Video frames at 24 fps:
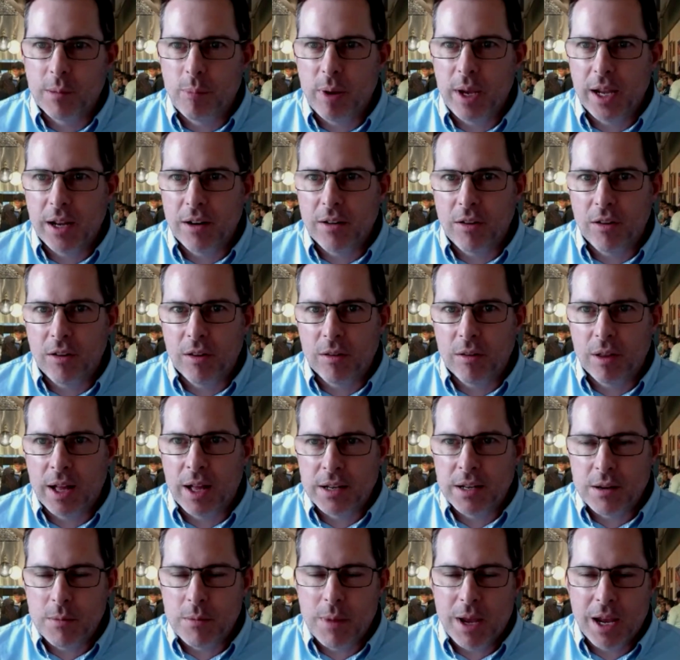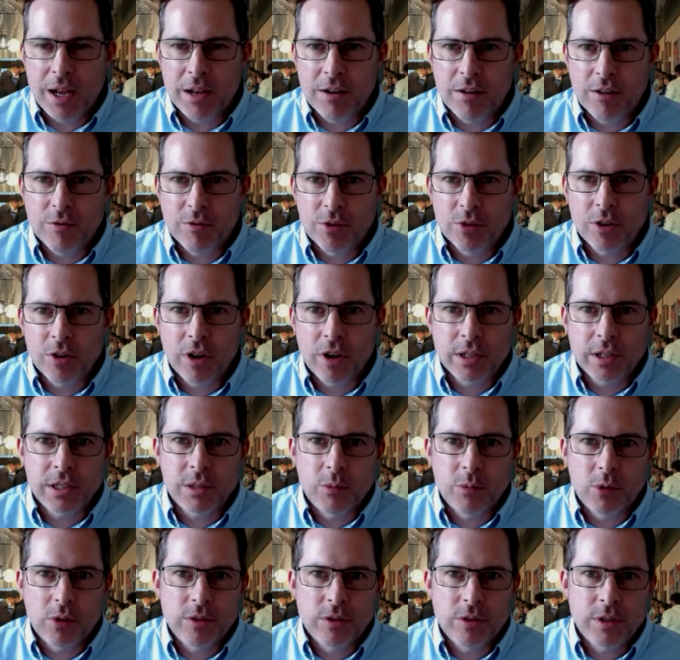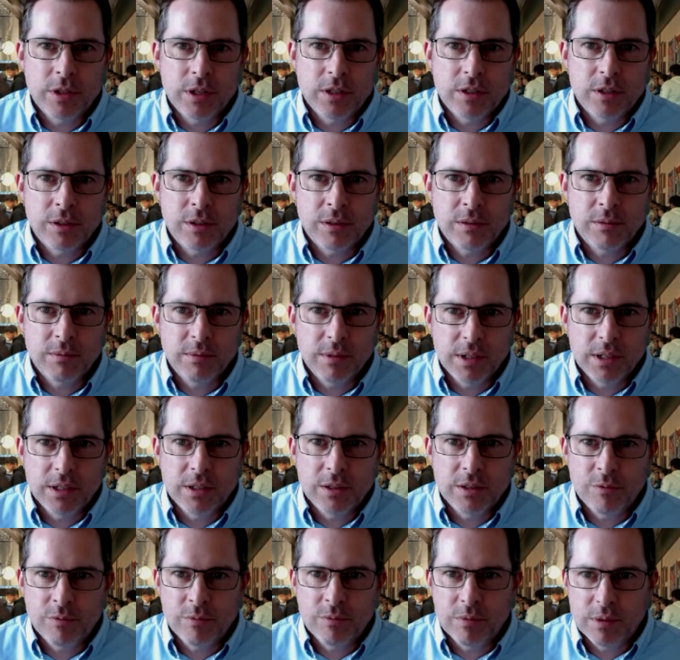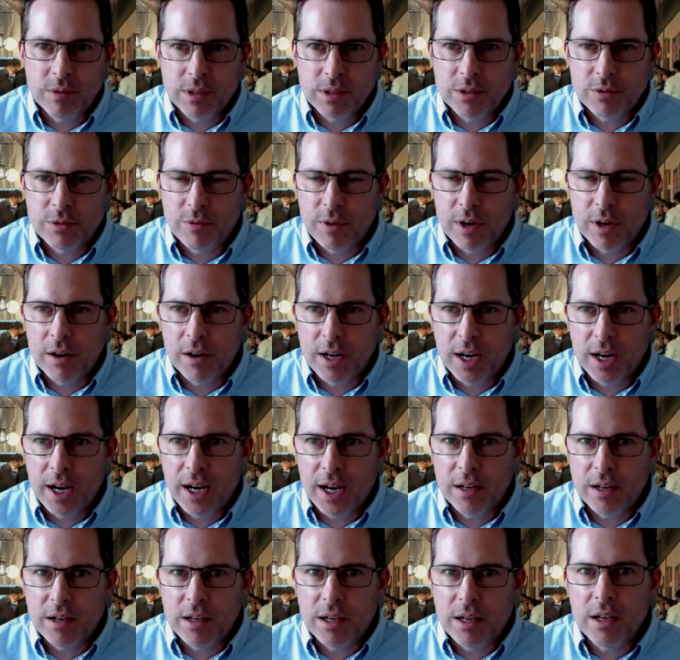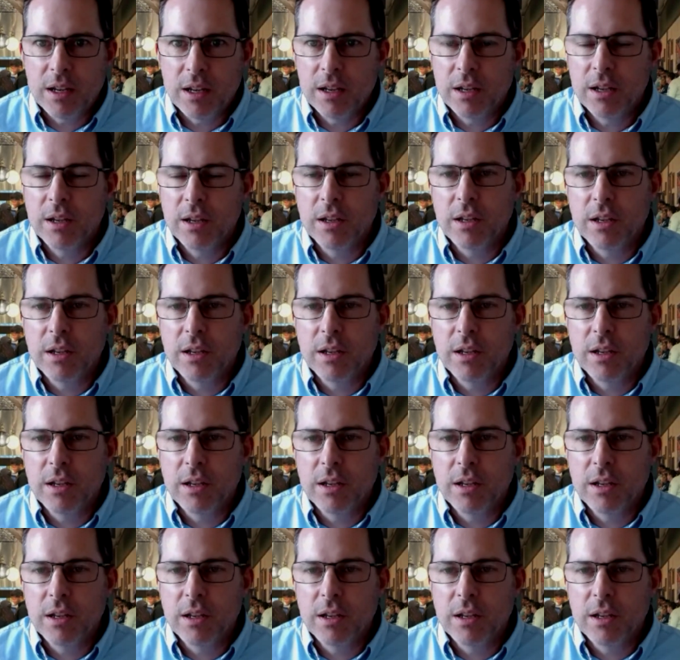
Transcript: panel on demand of your customers is very handy